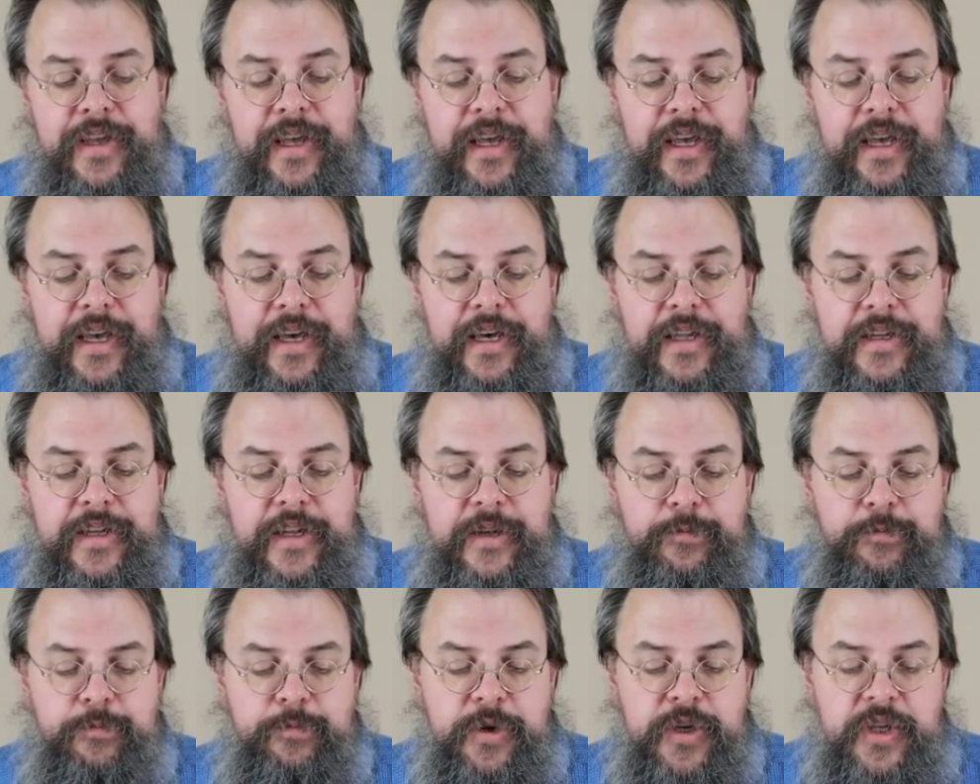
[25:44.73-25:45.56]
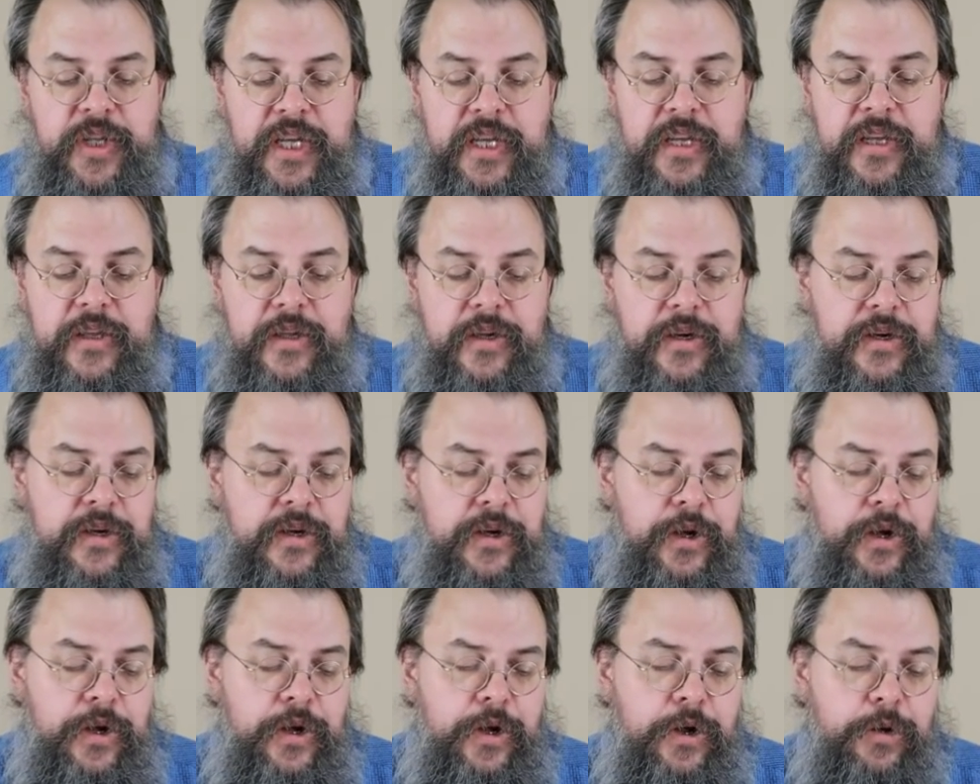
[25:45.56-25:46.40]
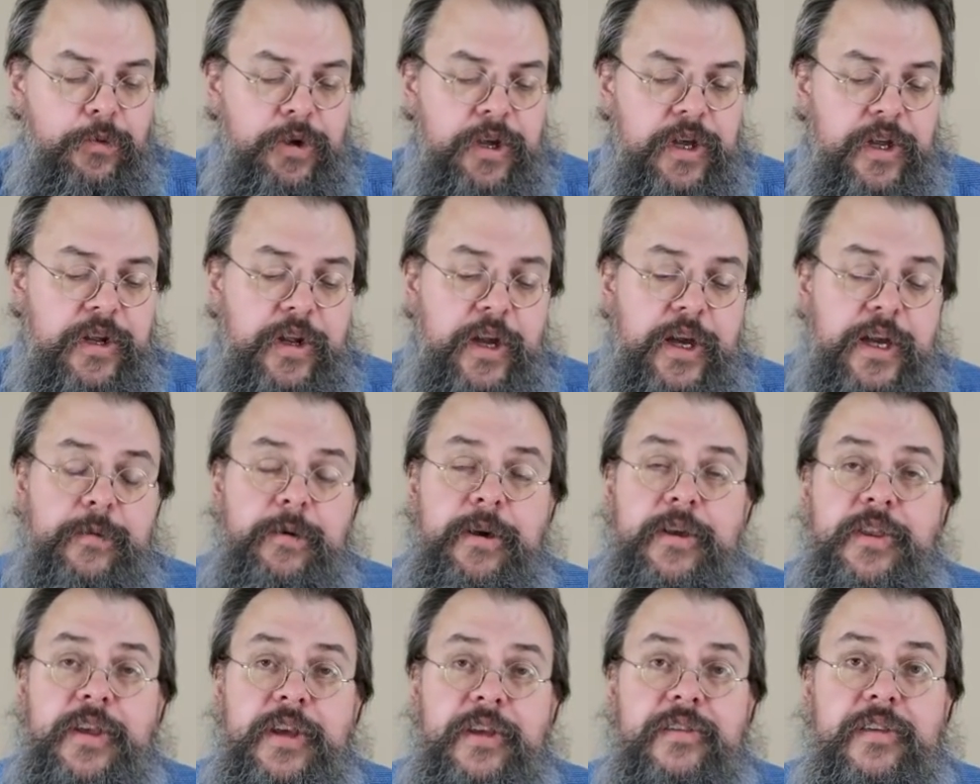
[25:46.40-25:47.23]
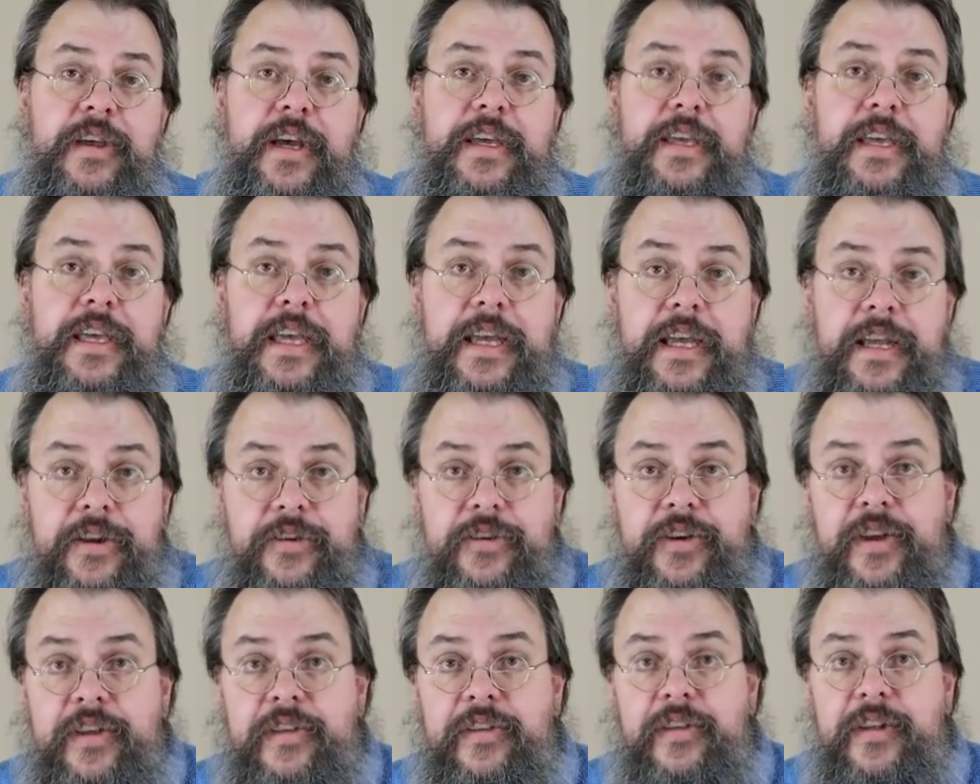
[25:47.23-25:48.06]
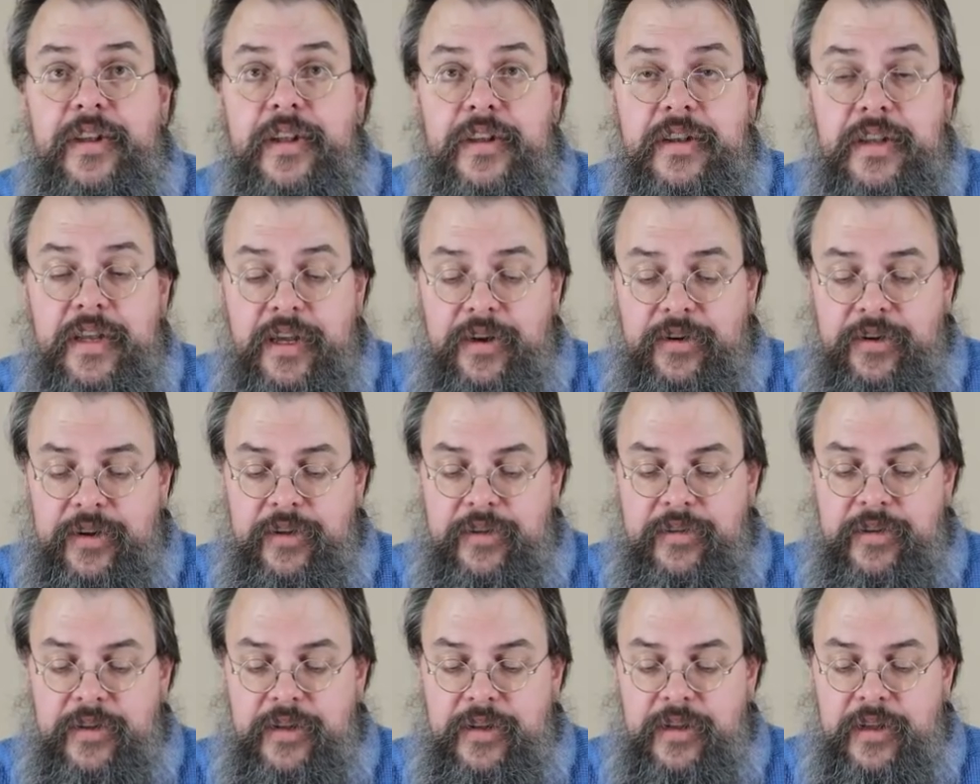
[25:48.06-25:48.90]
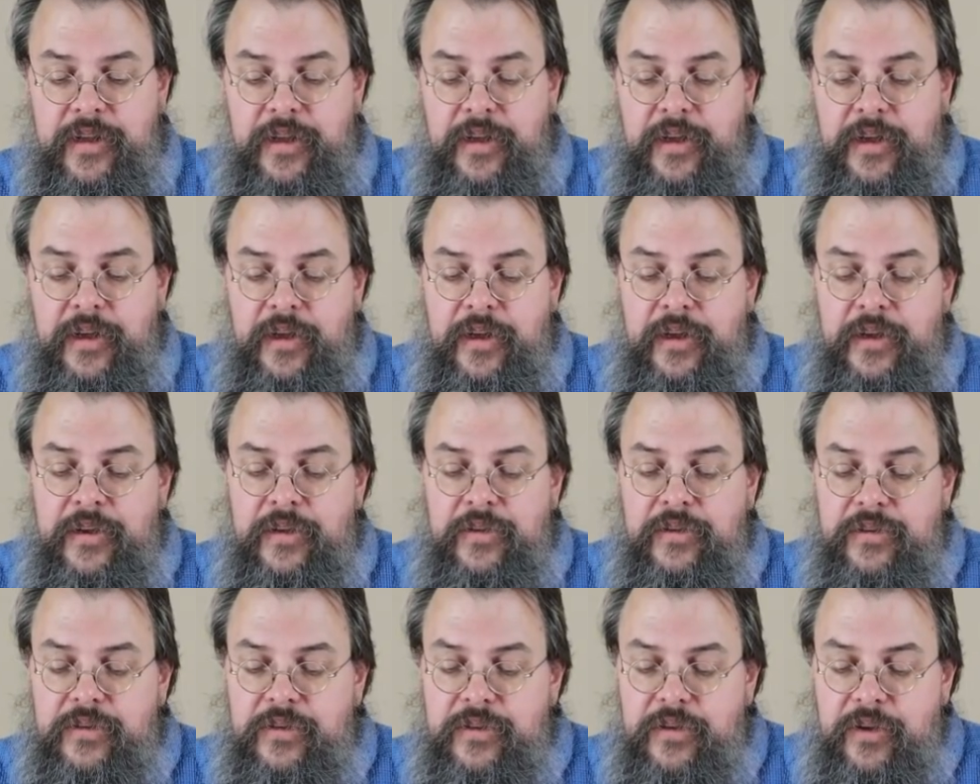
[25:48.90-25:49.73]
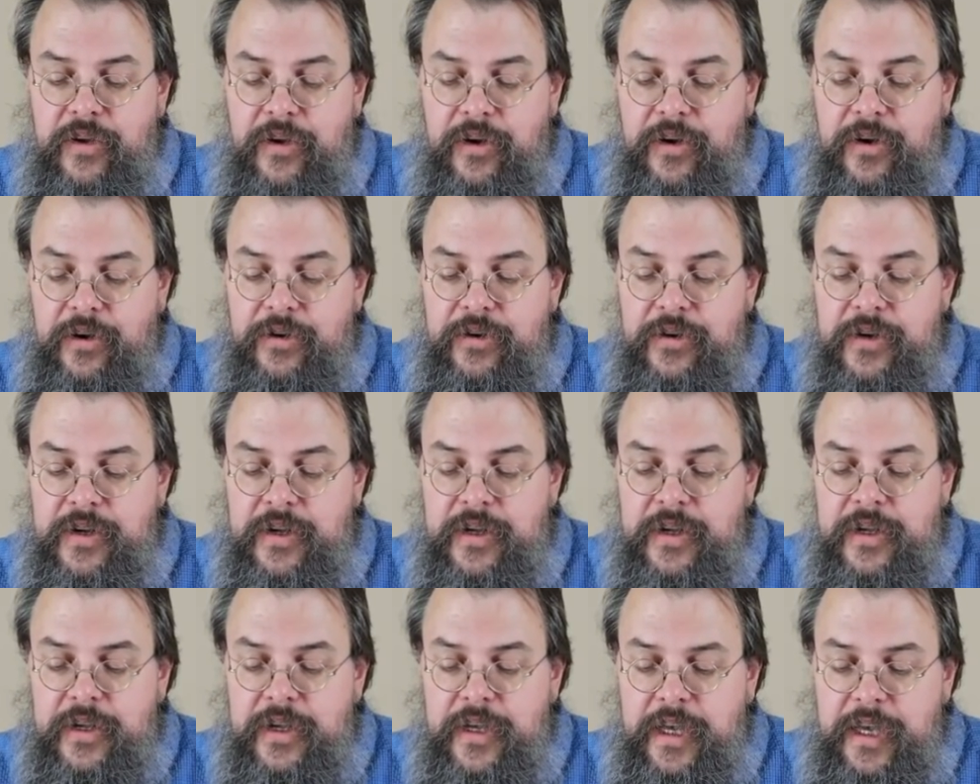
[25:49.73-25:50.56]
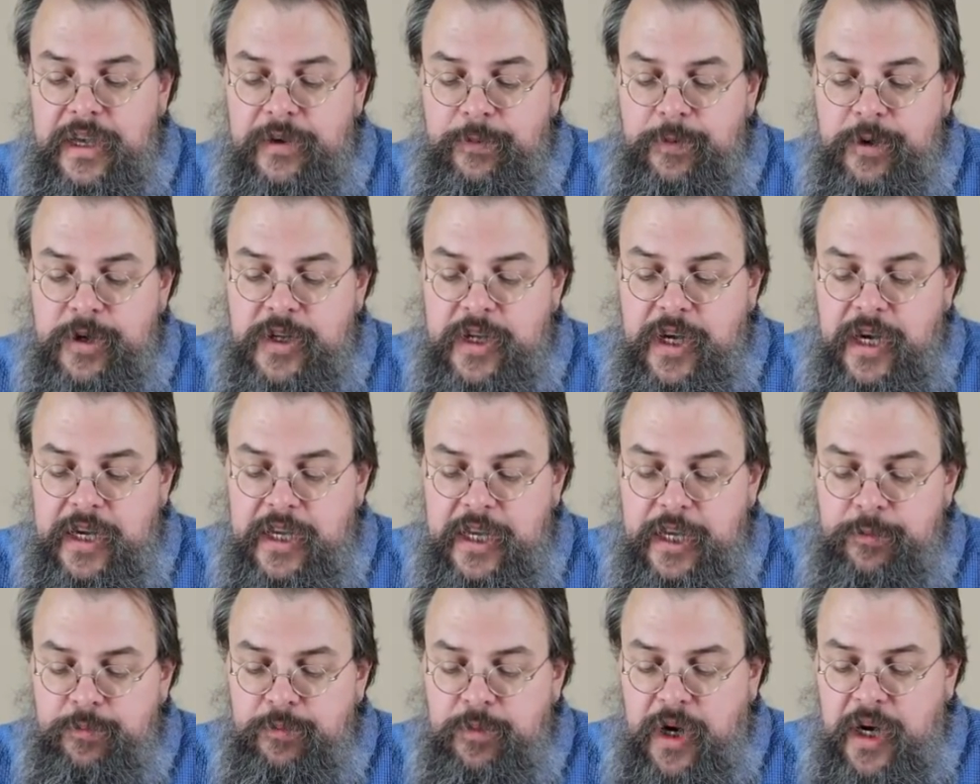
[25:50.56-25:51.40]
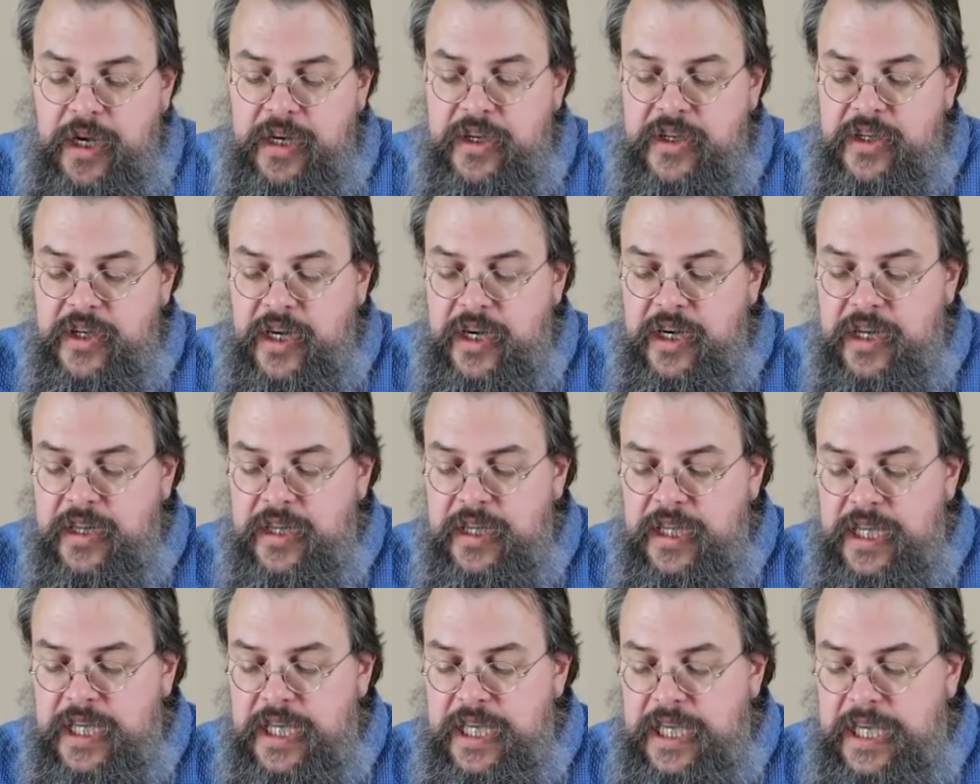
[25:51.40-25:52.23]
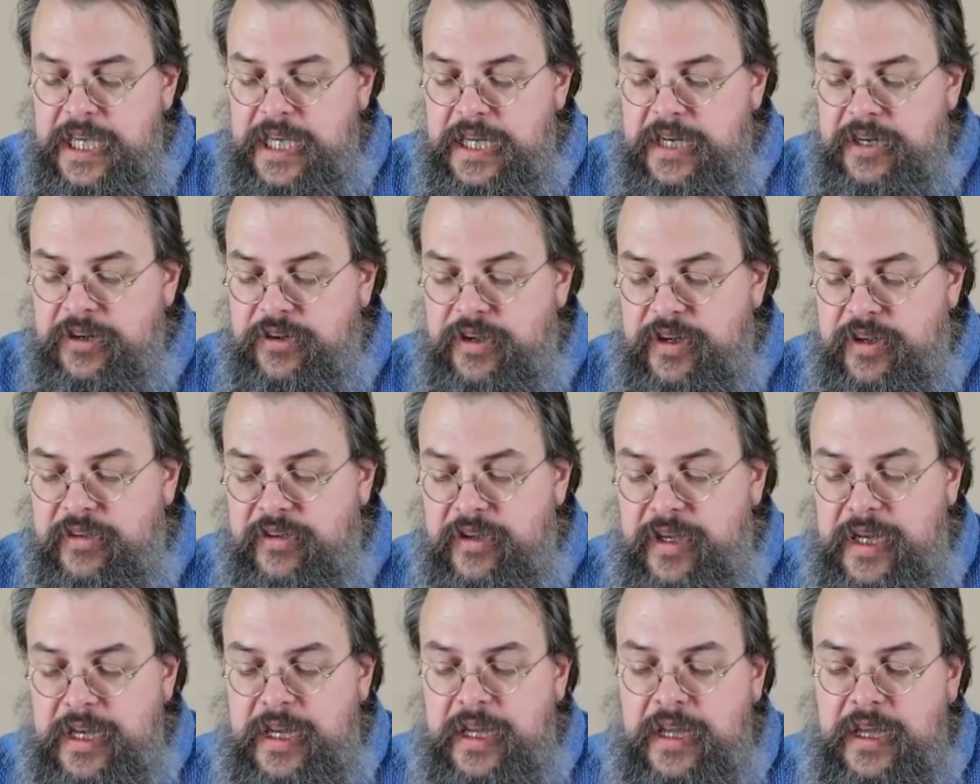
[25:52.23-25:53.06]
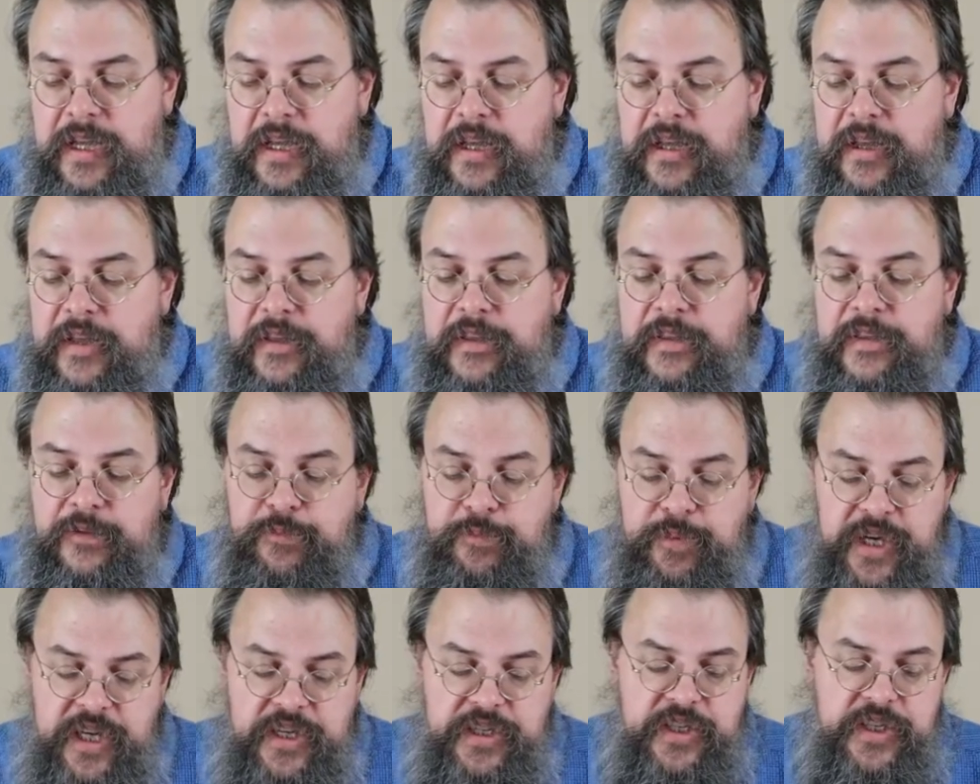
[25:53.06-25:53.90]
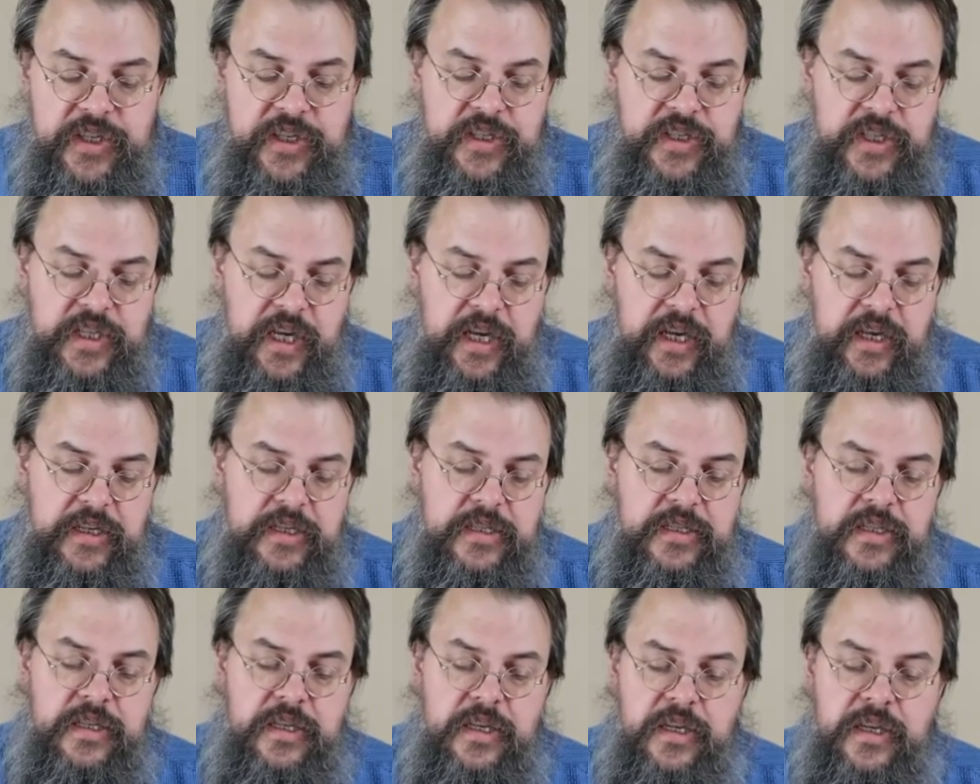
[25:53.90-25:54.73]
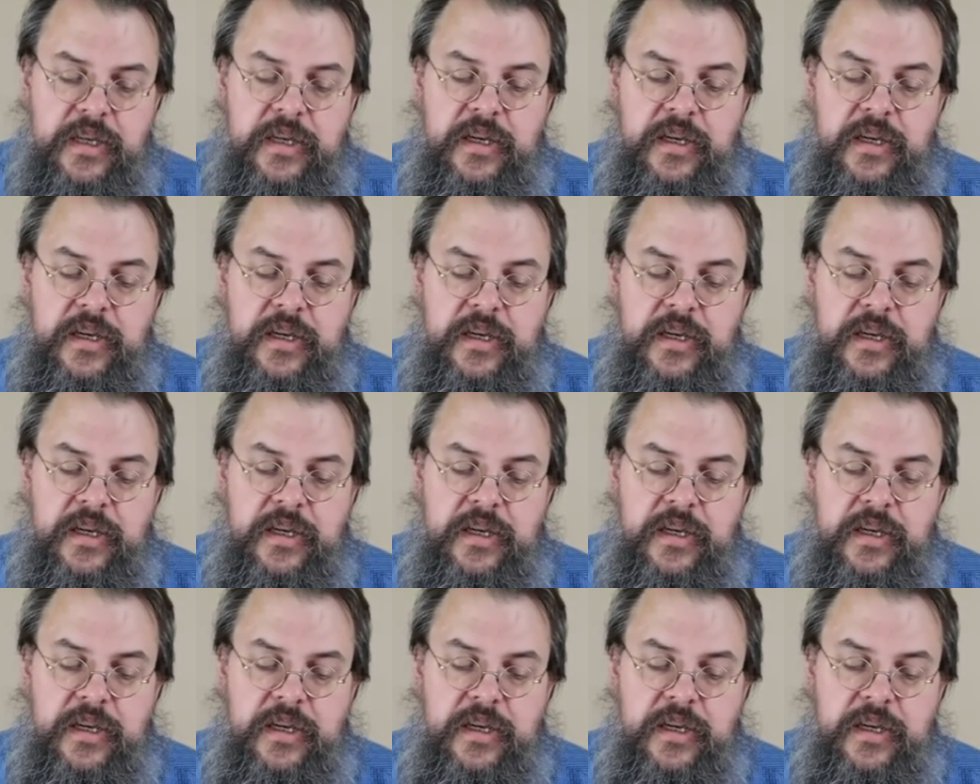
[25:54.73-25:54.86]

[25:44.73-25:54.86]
And in particular, we can talk about things like increasing and decreasing. So if we're talking monotonically increasing, the picture says,